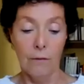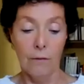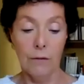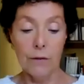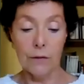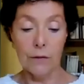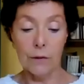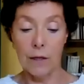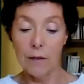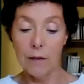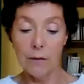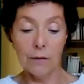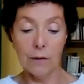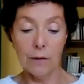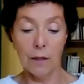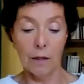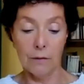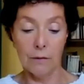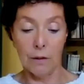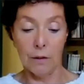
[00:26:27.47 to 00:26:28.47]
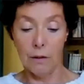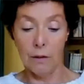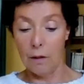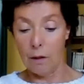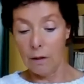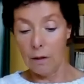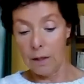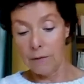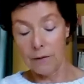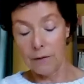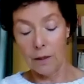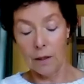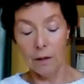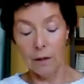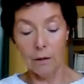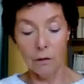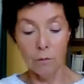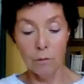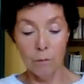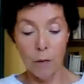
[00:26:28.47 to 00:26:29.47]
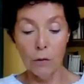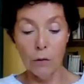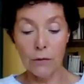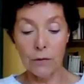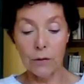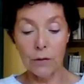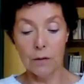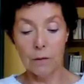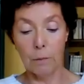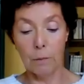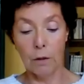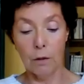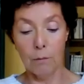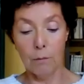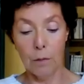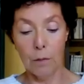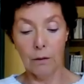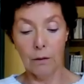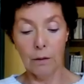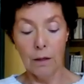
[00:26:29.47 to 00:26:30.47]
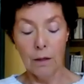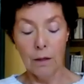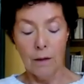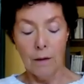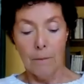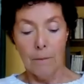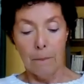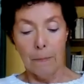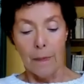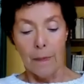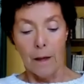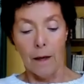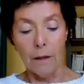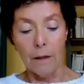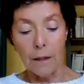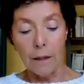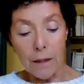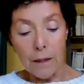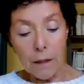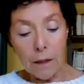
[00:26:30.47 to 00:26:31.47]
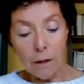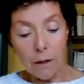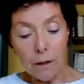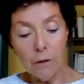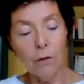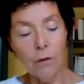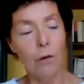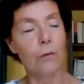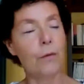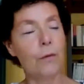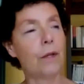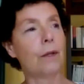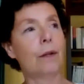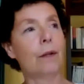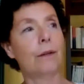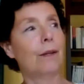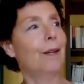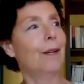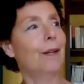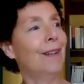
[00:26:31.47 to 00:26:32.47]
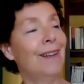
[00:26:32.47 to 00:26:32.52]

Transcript: these cancer cells in let's say your mouse experiment and here you know the